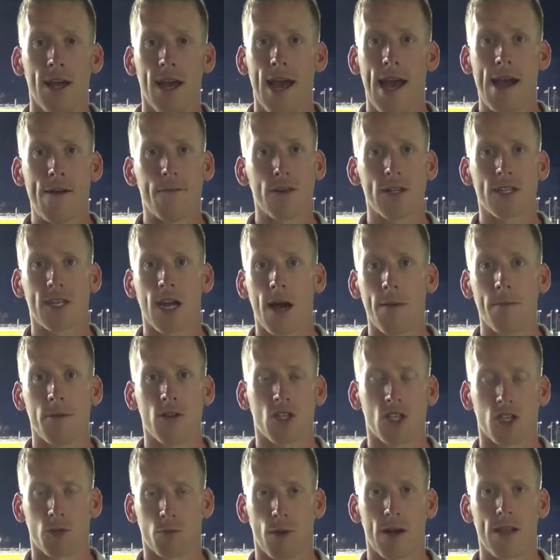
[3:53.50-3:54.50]
Every time you
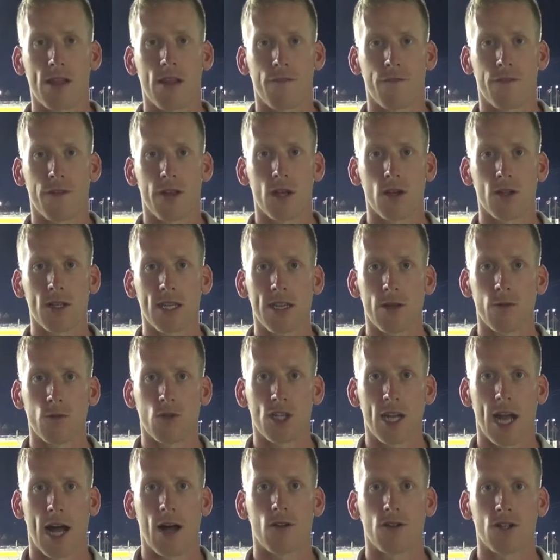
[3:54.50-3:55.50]
spread the field and you
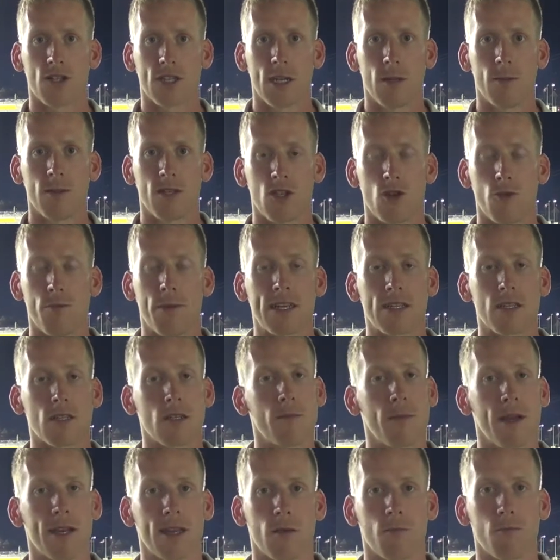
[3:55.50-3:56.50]
challenge teams and you
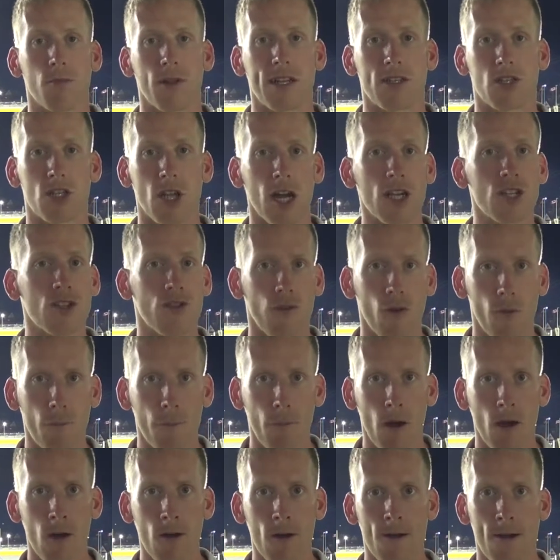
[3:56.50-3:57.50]
basically make them play touch
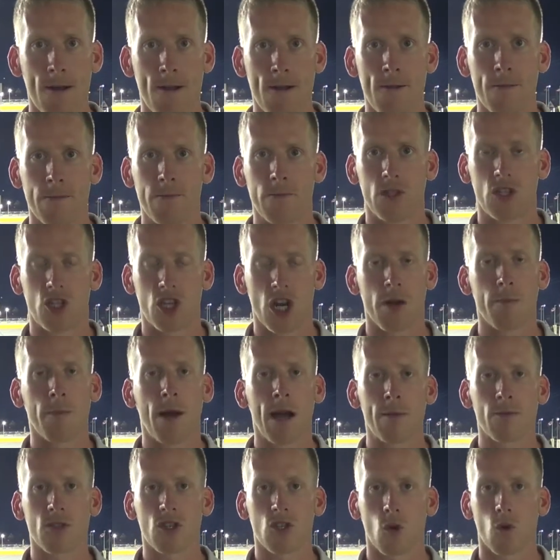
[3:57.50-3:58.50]
football,
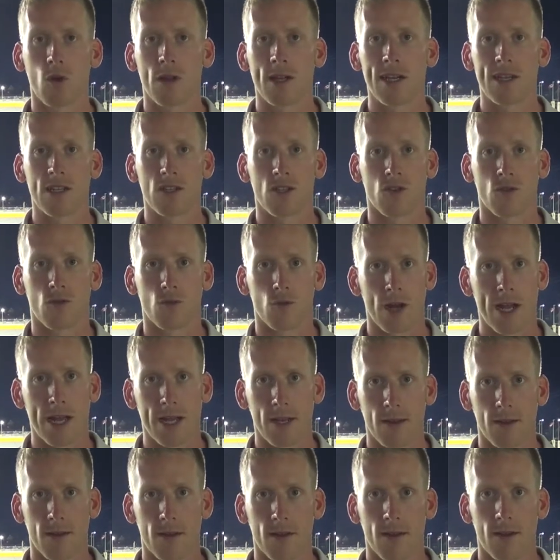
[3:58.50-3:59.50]
Jeremiah Masoli is great.